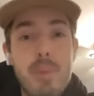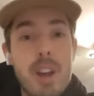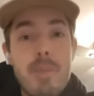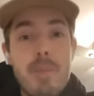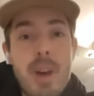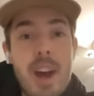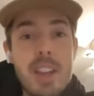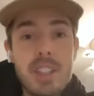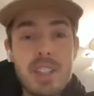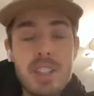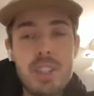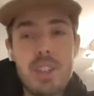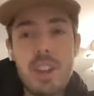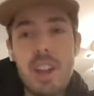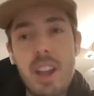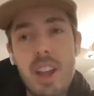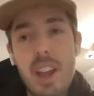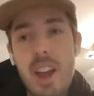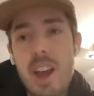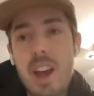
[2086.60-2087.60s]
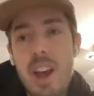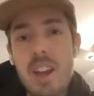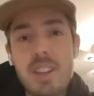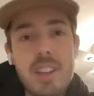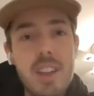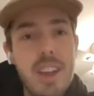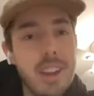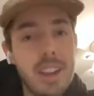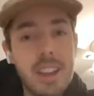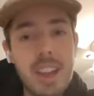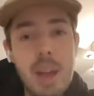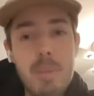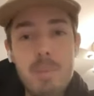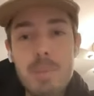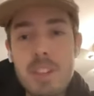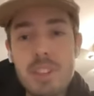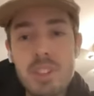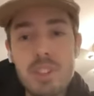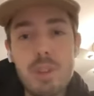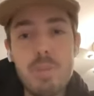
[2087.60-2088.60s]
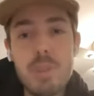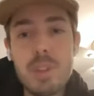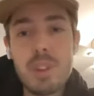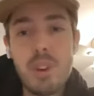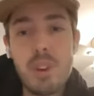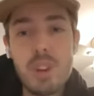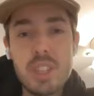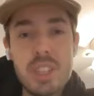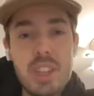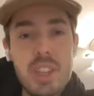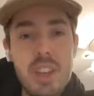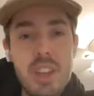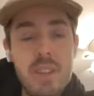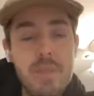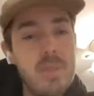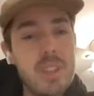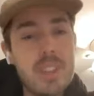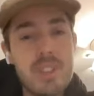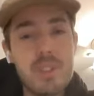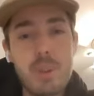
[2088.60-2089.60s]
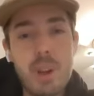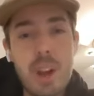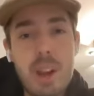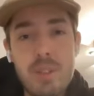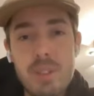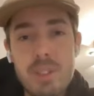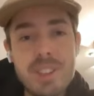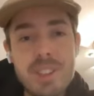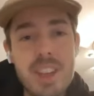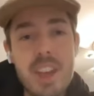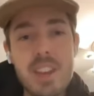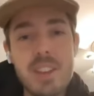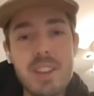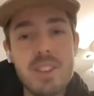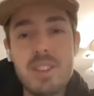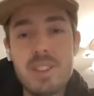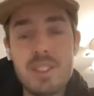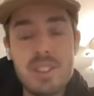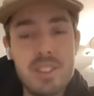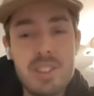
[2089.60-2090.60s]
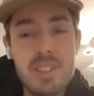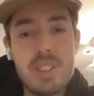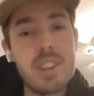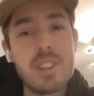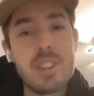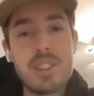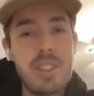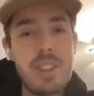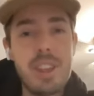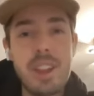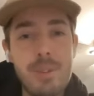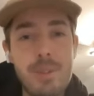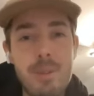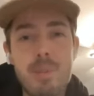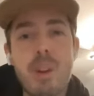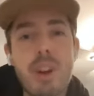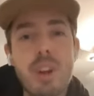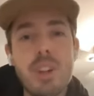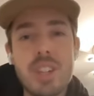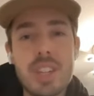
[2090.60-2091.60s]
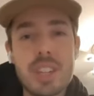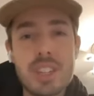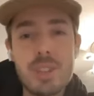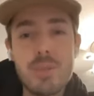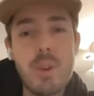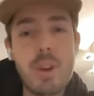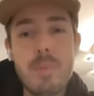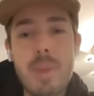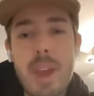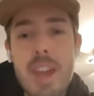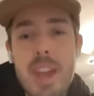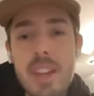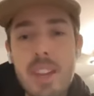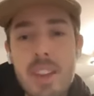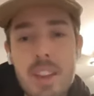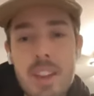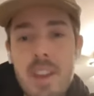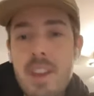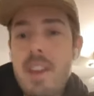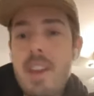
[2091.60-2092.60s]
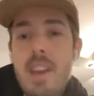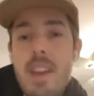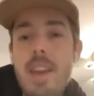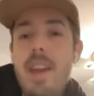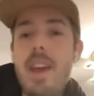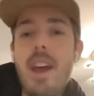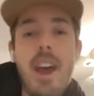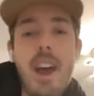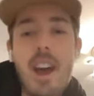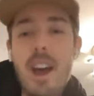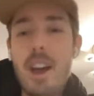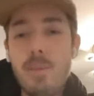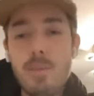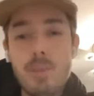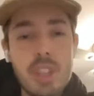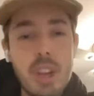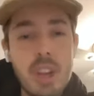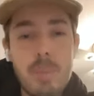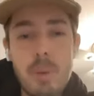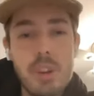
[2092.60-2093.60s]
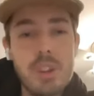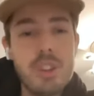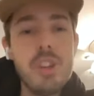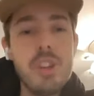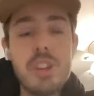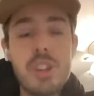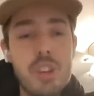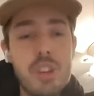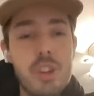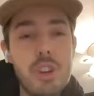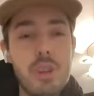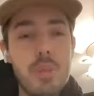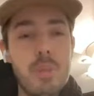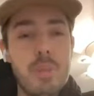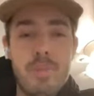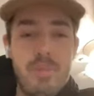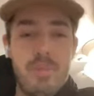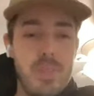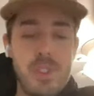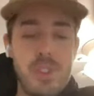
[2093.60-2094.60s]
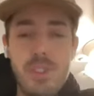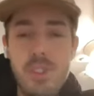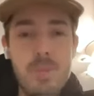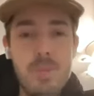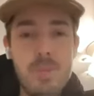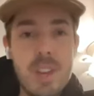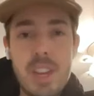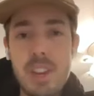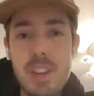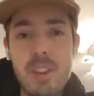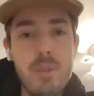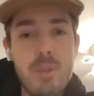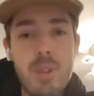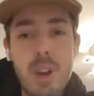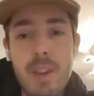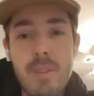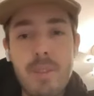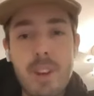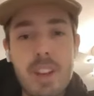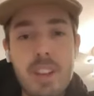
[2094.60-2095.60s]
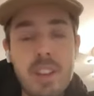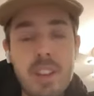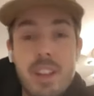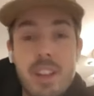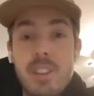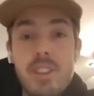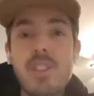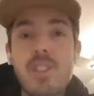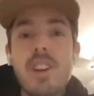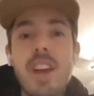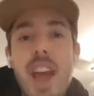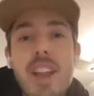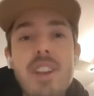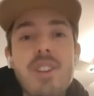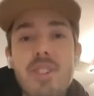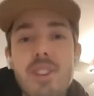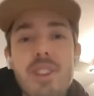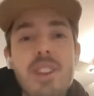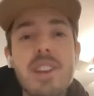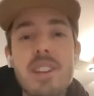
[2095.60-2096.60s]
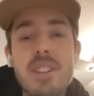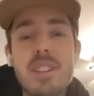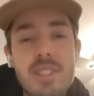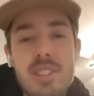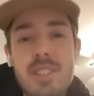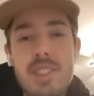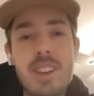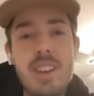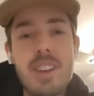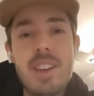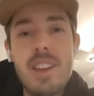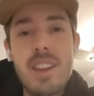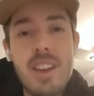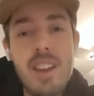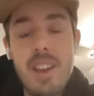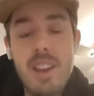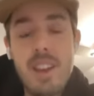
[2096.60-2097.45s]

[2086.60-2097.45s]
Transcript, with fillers: But pretty much, uh, yeah, can be super daunting. So what I would say is just think of a project you want to make, um, jump on YouTube, Udemy or whatever. Like you can do this